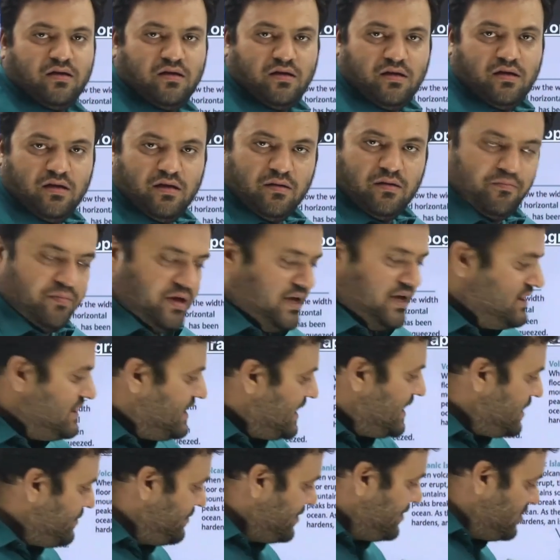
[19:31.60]
being
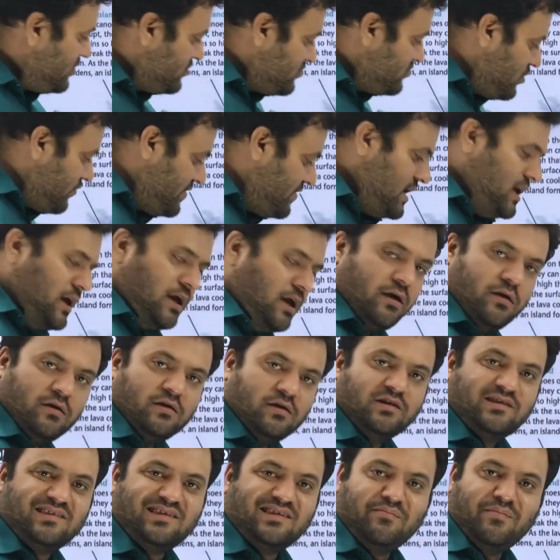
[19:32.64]
there because of the
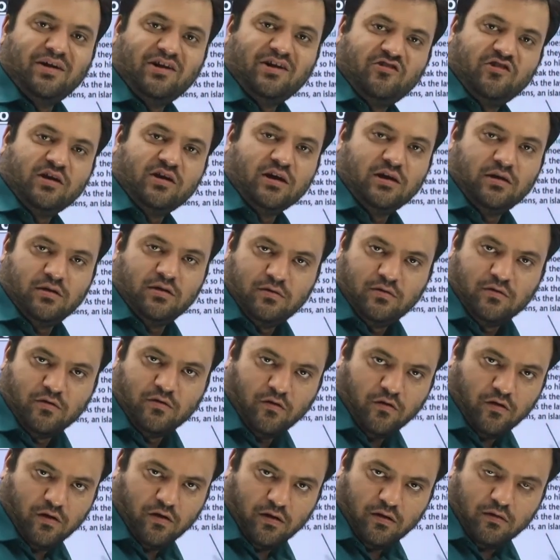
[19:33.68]
symmetrical
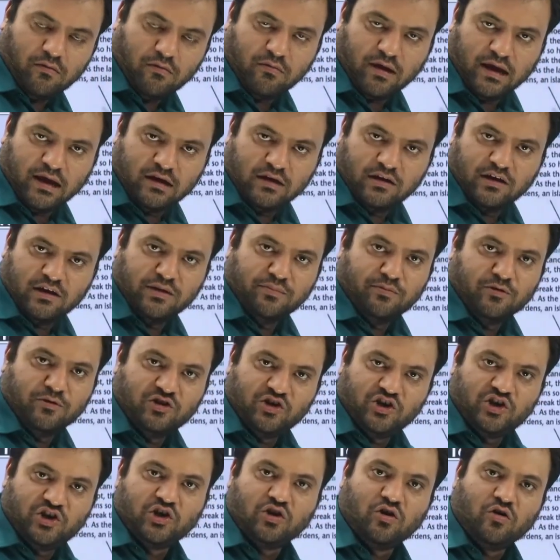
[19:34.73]
like a
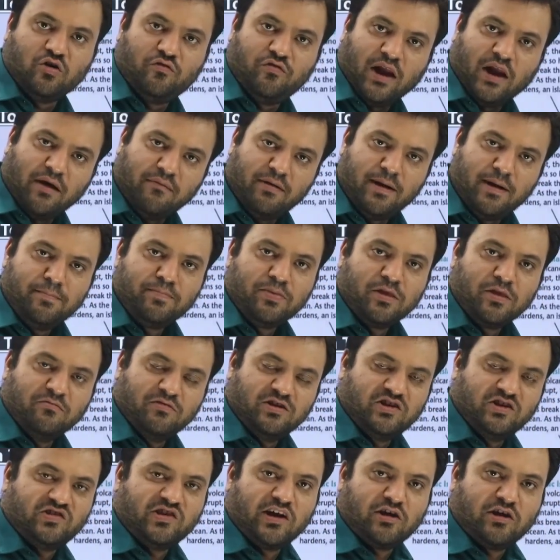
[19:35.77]
deposition of lava which
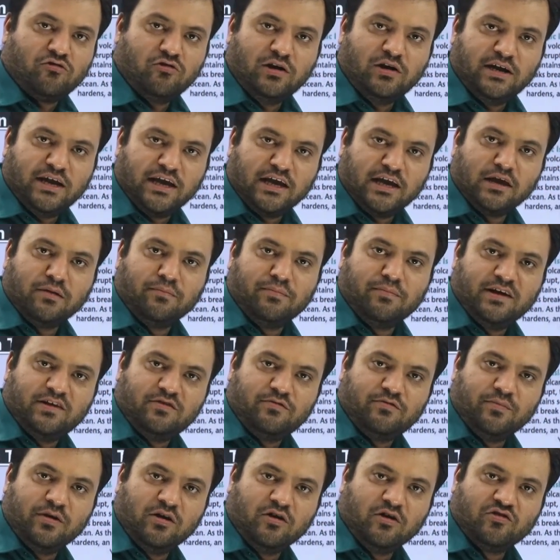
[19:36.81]
is actually taking place
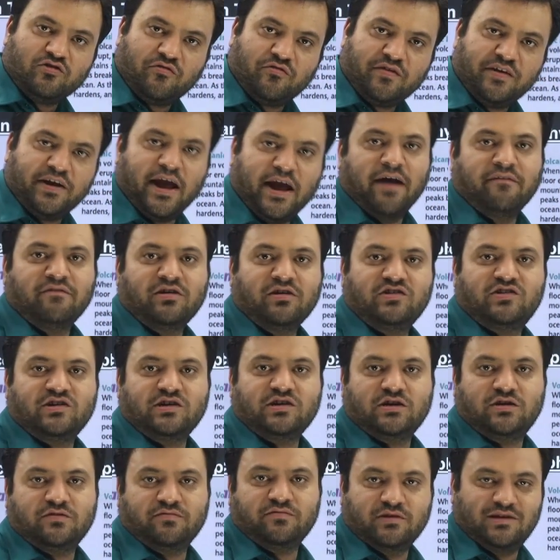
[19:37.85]
because of the
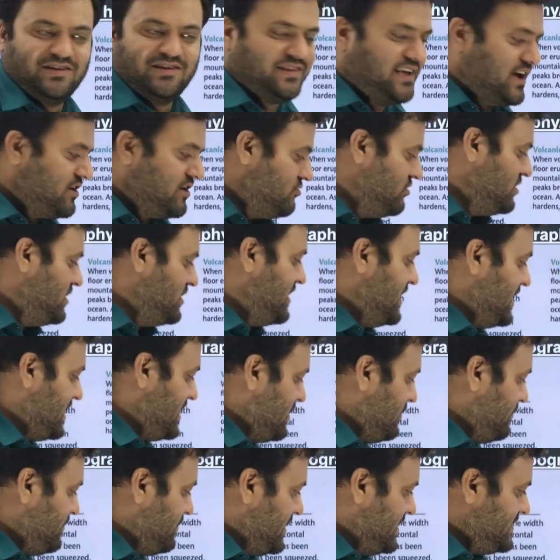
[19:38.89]
divergent which is actually taking
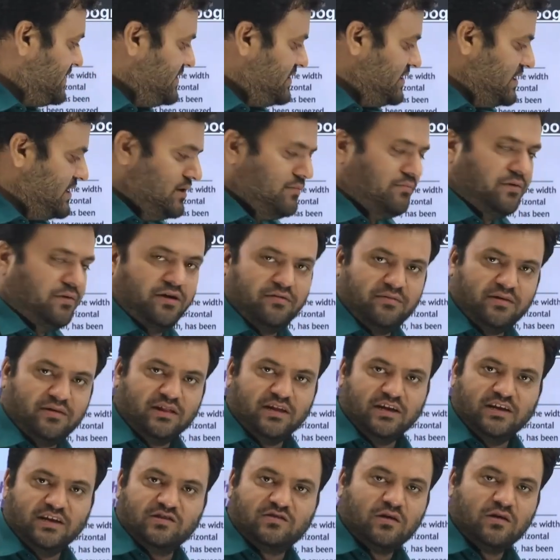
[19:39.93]
place in between
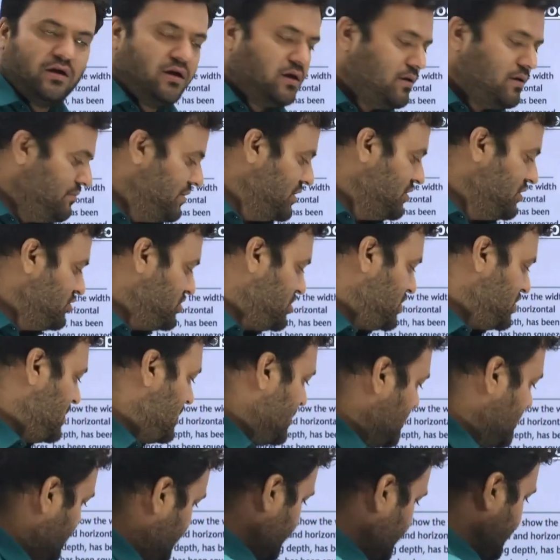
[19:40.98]
these mid-oceanic
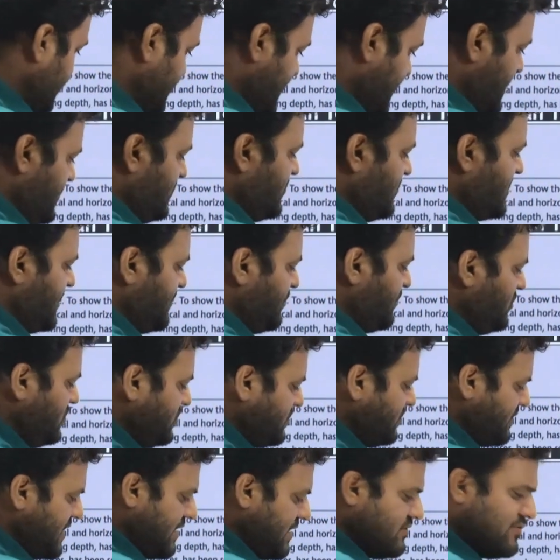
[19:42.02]
ridges. Then suppose
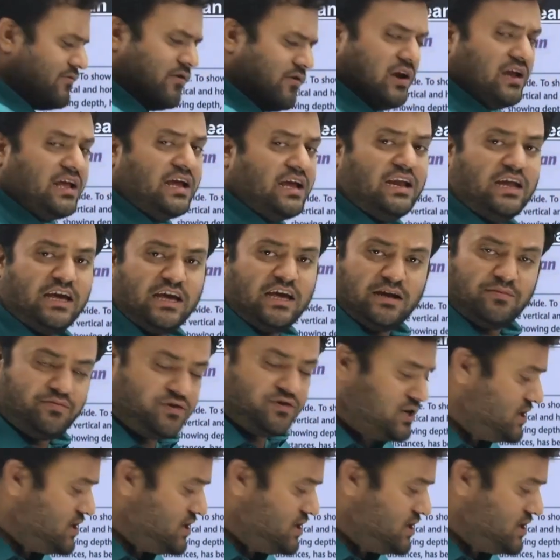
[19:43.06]
we have a volcanic eruption,